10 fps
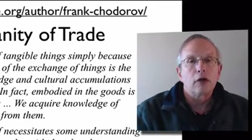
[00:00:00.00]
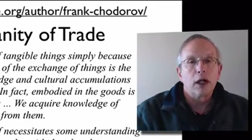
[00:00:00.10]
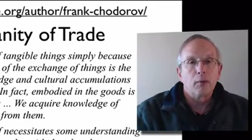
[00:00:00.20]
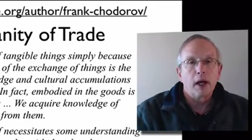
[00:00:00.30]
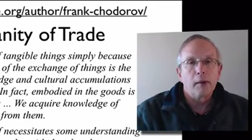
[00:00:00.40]

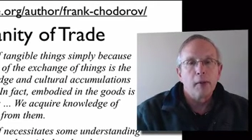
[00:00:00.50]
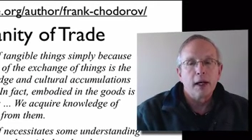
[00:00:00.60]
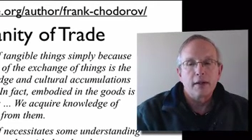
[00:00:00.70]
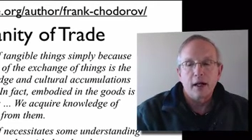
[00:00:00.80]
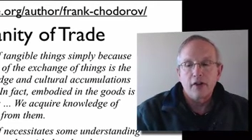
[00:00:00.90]
I
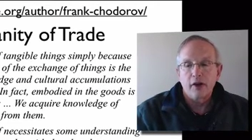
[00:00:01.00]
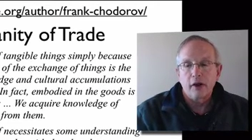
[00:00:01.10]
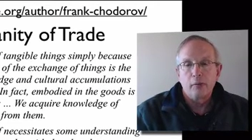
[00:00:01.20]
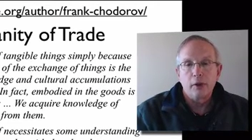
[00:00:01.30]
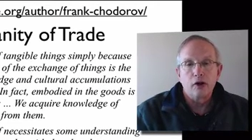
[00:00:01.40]
recommend that I think
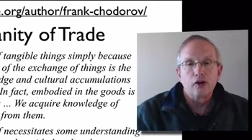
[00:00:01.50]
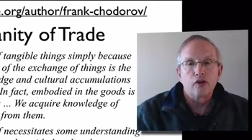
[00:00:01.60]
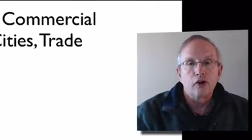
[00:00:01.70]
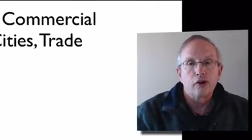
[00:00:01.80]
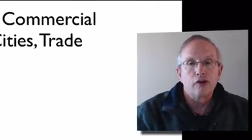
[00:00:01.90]
could be
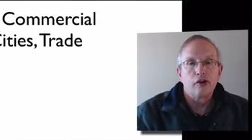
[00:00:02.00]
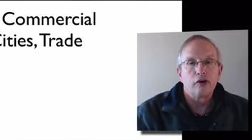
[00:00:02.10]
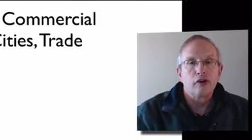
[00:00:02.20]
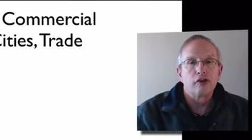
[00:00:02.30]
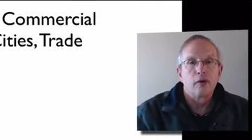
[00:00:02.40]
useful to
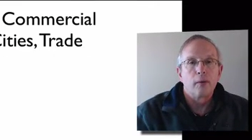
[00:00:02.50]
students.